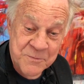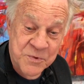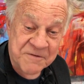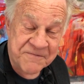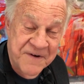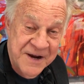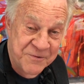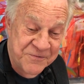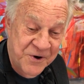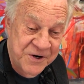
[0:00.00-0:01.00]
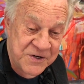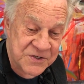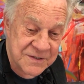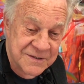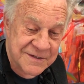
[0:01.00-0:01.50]
with a final
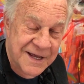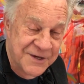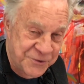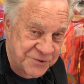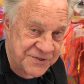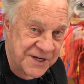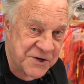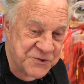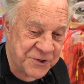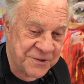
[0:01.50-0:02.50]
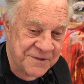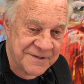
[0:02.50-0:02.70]
varnish and your signature.